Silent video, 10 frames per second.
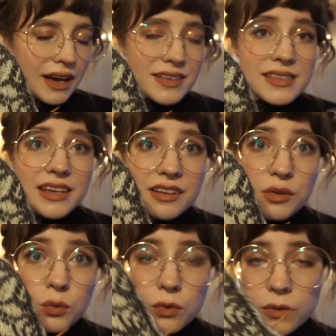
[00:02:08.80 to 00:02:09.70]
Icelandic
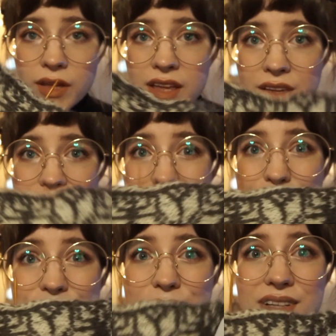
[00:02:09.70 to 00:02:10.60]
wool. So
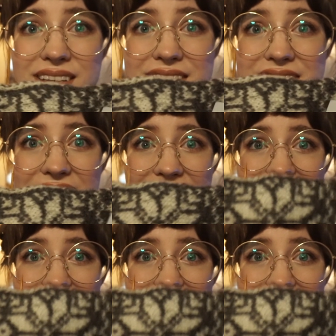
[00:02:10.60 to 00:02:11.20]
Missoula is a